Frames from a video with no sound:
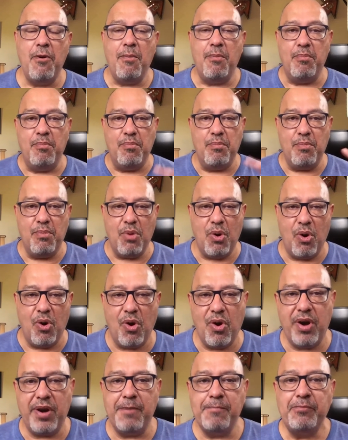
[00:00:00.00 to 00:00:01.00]

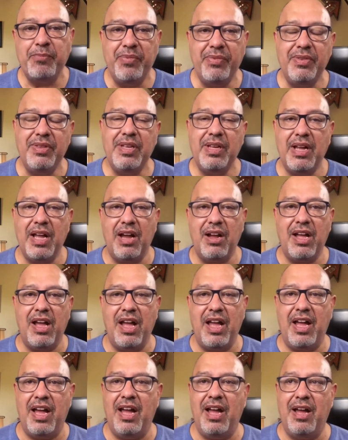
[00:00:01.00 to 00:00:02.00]
more
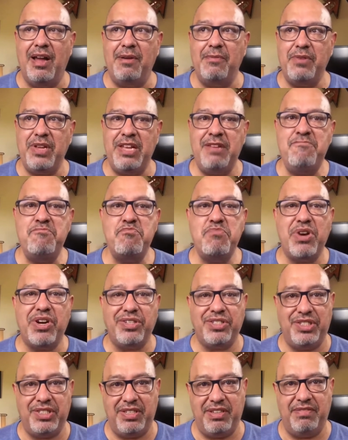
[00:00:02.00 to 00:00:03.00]

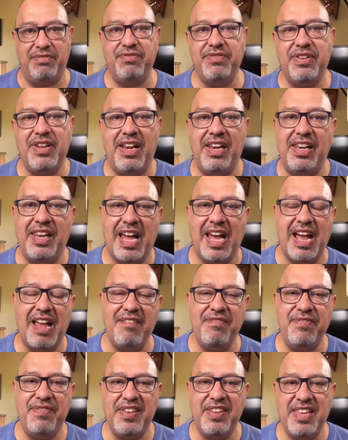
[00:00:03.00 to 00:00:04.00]
immersive
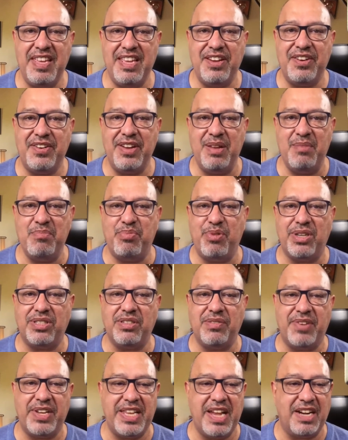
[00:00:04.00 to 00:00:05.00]
life here in
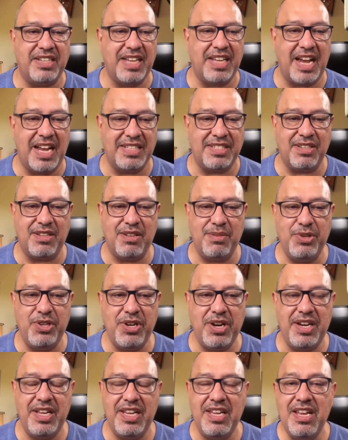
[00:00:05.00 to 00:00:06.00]
Puerto Vallarta as a
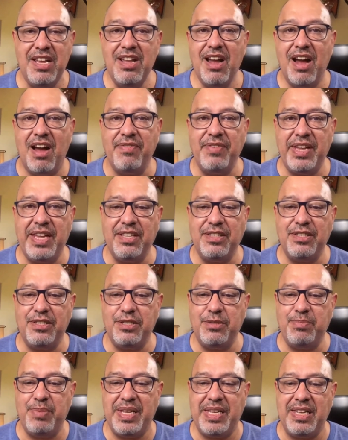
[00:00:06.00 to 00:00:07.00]
community of
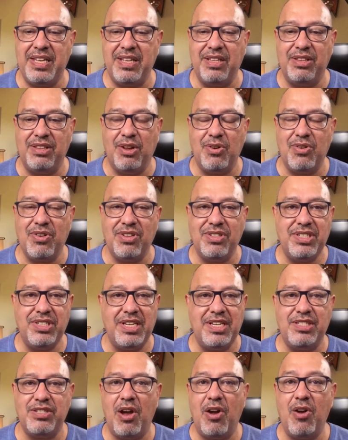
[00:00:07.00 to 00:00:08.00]
English-speaking locals. It
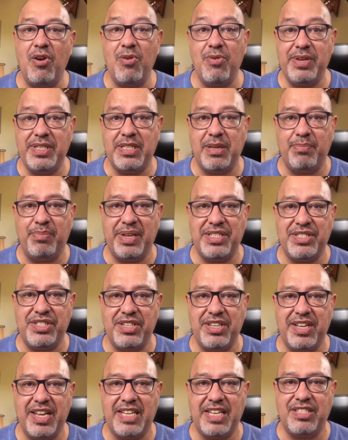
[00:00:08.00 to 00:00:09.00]
is always a pleasure
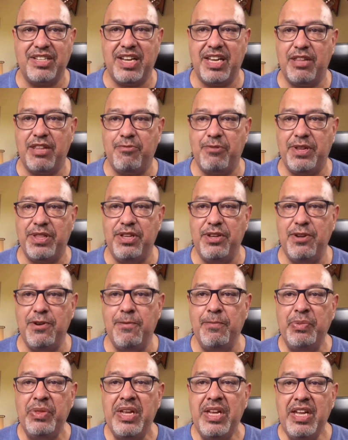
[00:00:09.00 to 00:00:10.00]
to get together with you.
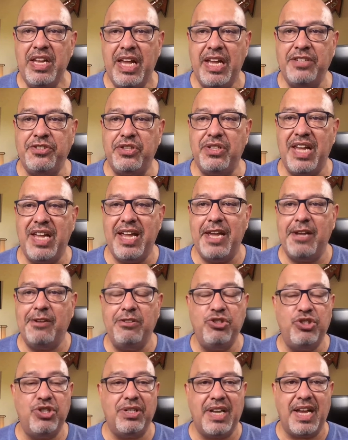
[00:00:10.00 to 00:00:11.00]
And today,
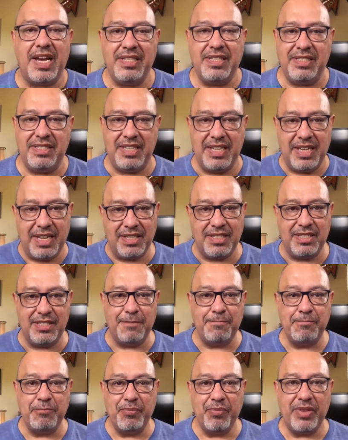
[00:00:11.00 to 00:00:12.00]
July
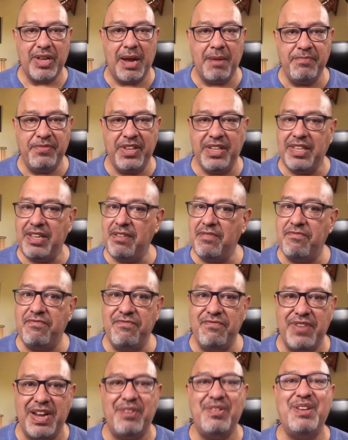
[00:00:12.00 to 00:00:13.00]
6th, I'm feeling
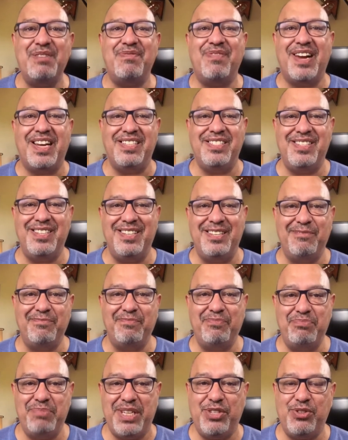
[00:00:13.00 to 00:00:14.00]
very feisty
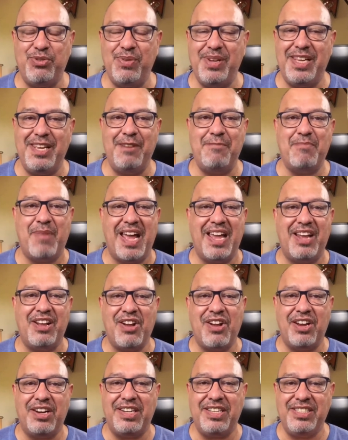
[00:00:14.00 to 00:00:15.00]
between my
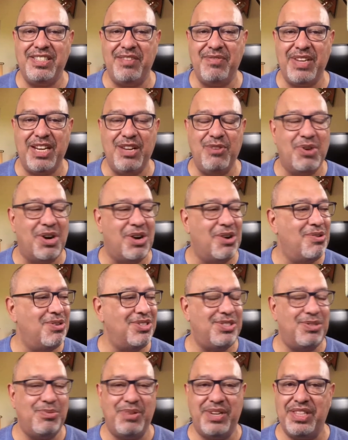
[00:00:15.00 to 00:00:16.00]
connectivity
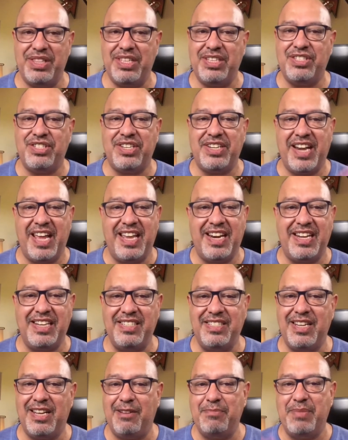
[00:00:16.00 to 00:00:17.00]
woes with internet and
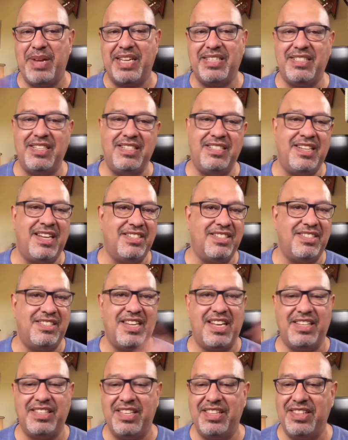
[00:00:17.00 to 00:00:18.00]
Telmex and
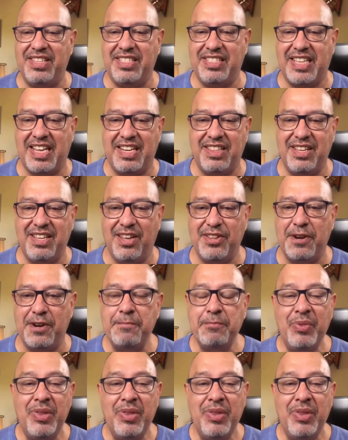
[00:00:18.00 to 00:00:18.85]
Telcel and this, that, and the other,